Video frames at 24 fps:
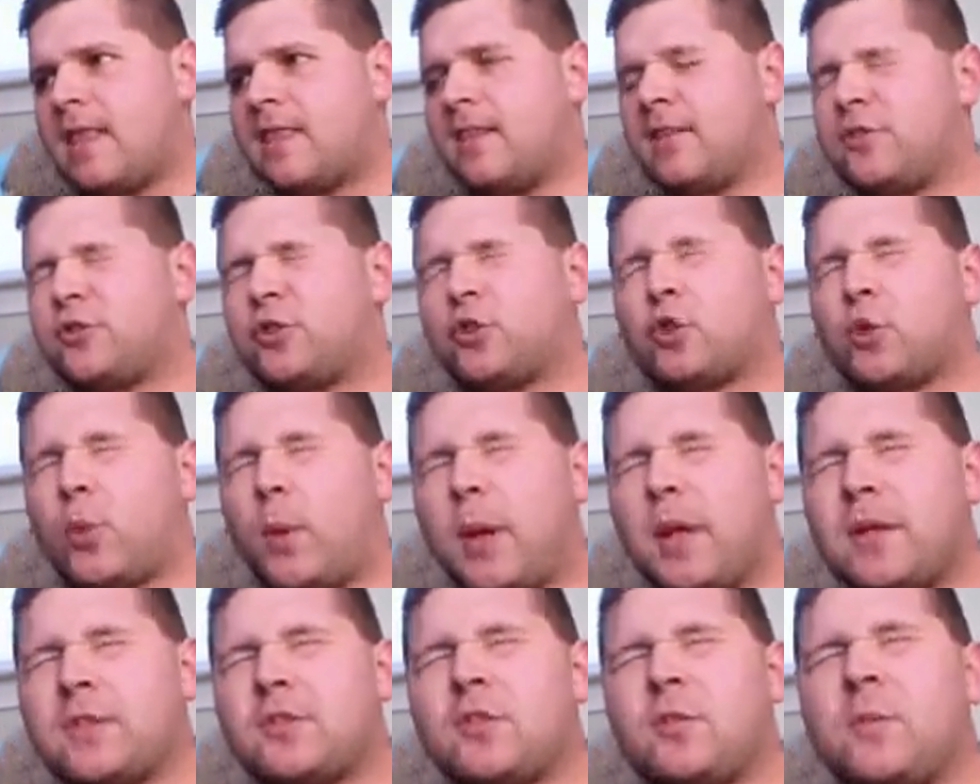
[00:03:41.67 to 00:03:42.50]
The
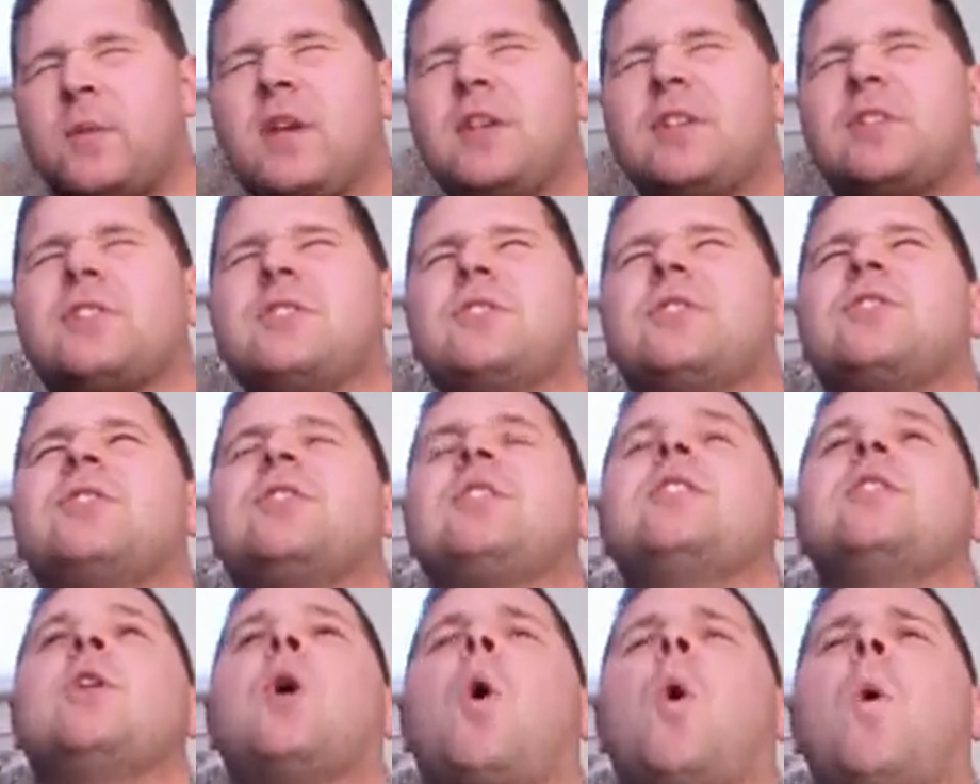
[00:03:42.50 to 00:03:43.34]
transformation
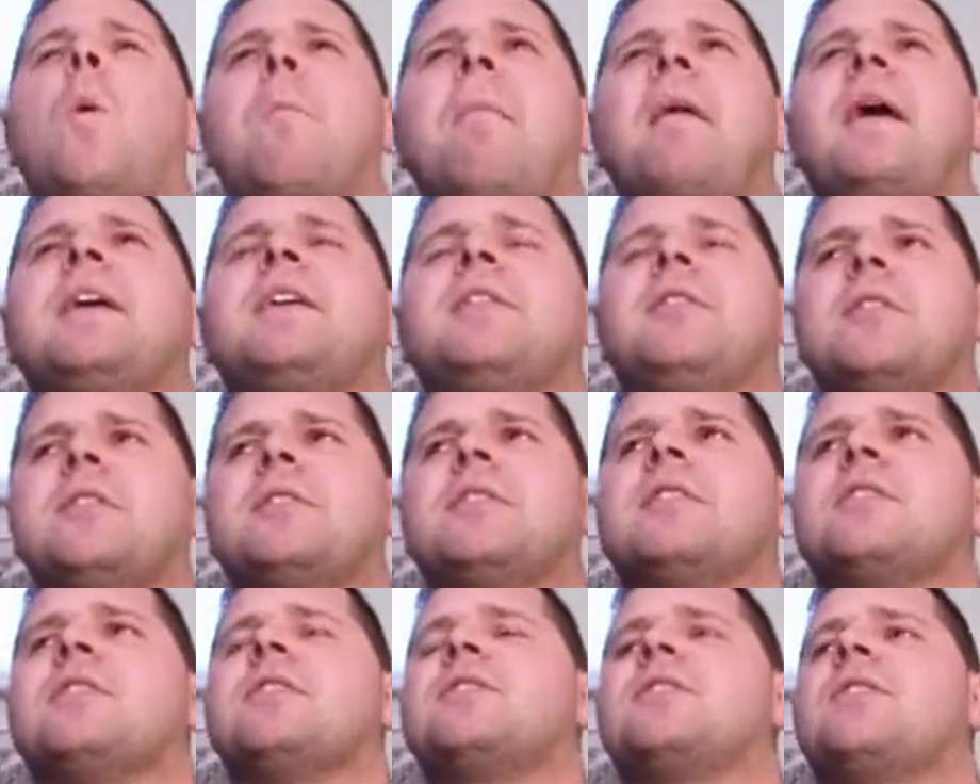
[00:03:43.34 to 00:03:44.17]
scene, oh my
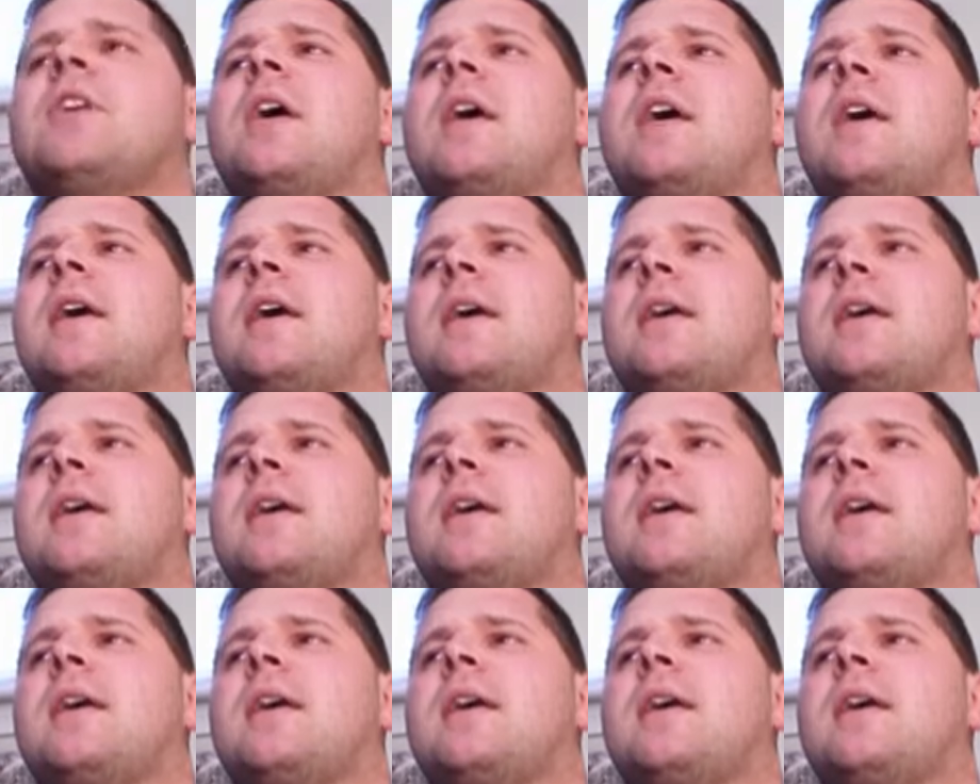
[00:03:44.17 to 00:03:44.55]
goodness.